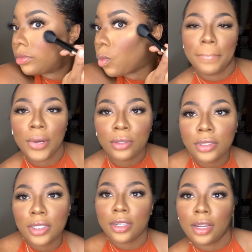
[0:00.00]
Mo
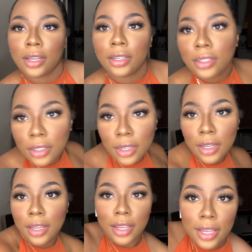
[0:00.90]
to the
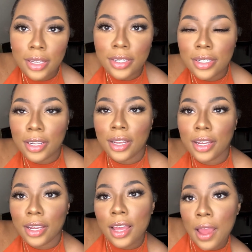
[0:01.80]
E to the
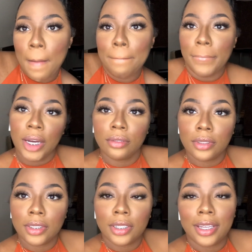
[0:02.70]
Mo
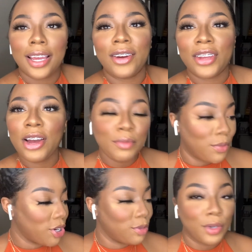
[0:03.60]
to the, y'all been
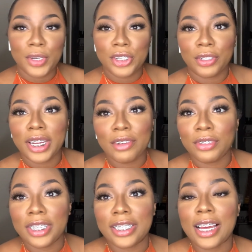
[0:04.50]
watching Moesha on
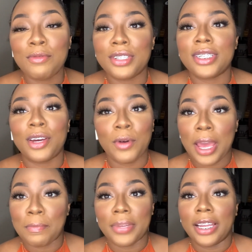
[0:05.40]
Netflix. I was so
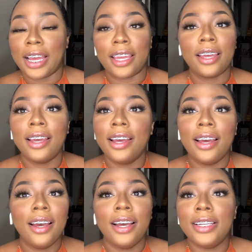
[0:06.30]
happy. Like,
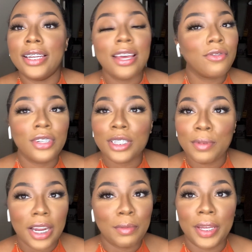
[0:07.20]
Netflix
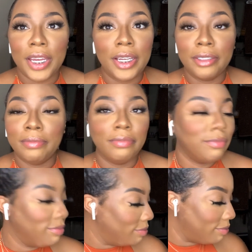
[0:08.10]
about to be,
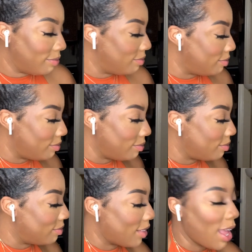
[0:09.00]

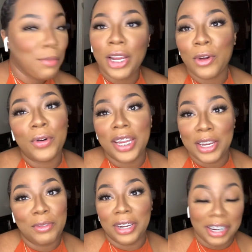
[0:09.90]
I'm not going
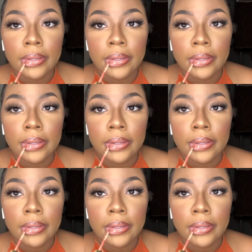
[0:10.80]
anywhere.